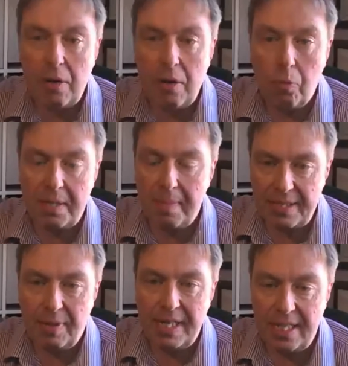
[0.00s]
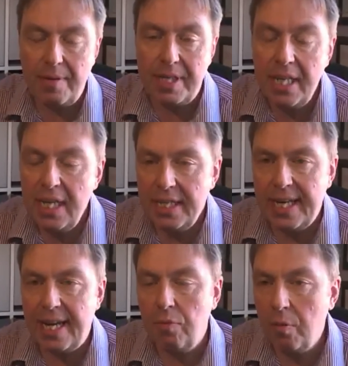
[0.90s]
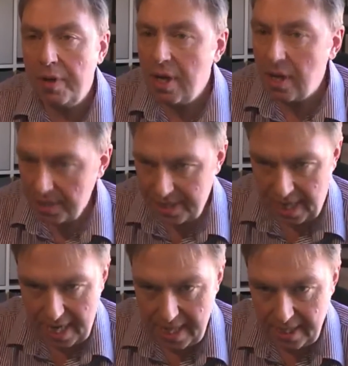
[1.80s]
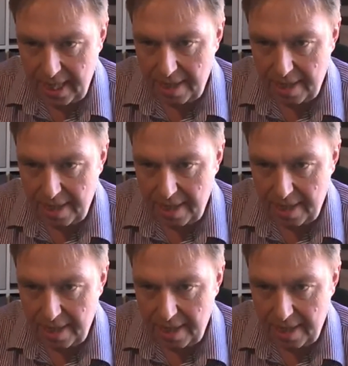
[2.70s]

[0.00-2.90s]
what is the best way to do it? Now, what we're not saying,